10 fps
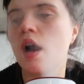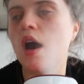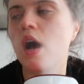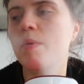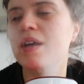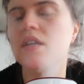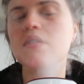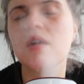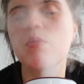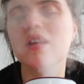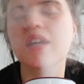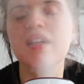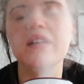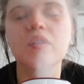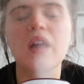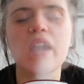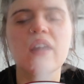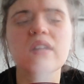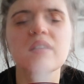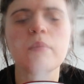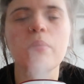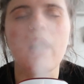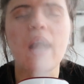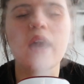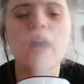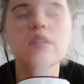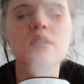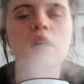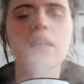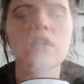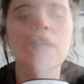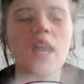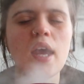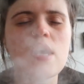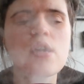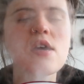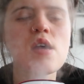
It does come with like a little like blackhead kit,